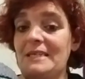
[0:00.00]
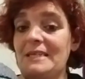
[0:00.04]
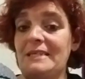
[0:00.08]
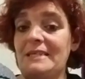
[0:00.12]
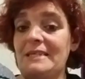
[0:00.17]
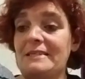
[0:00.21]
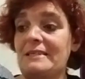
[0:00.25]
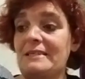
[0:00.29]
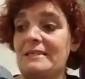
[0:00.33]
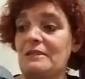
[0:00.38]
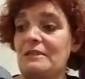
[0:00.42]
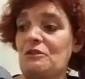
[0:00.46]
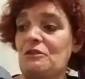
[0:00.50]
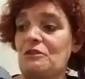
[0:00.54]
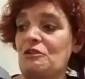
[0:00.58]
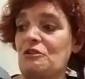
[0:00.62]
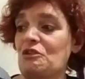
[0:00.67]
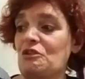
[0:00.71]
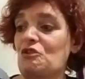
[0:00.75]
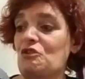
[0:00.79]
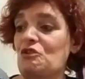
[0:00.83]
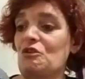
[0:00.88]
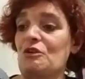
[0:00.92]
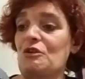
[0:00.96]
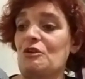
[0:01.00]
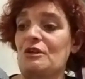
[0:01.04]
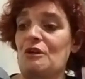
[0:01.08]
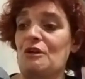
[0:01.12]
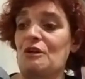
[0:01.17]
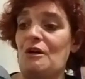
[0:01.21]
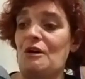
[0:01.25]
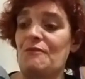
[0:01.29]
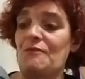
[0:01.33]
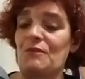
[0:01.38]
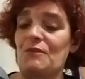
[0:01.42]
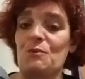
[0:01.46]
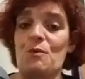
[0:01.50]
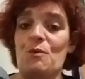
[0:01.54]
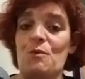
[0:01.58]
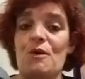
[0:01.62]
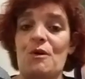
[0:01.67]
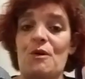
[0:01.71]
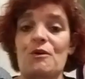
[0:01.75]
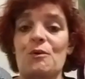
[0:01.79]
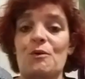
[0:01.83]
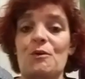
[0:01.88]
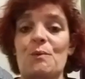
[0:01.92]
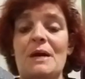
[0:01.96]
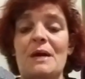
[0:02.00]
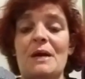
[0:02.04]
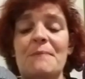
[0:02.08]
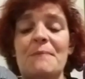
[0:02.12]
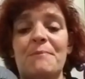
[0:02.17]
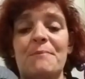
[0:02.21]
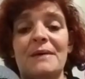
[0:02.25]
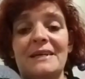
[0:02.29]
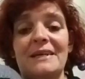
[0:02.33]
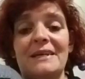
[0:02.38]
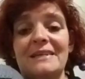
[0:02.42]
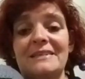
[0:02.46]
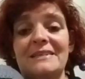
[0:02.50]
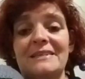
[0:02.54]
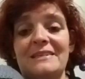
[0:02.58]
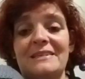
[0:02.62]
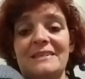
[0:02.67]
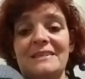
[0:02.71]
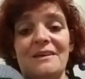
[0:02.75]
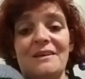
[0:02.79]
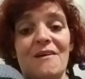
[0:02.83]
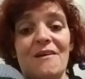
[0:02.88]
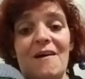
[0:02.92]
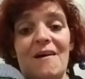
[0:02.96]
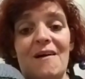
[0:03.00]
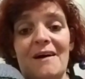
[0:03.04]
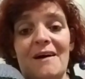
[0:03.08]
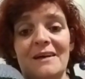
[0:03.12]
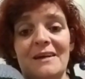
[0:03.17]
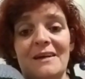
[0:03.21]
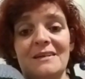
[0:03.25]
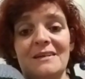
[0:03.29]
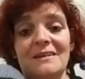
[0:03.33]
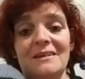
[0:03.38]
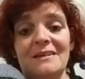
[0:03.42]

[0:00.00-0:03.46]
easy to just turn it off and walk away, but it's not.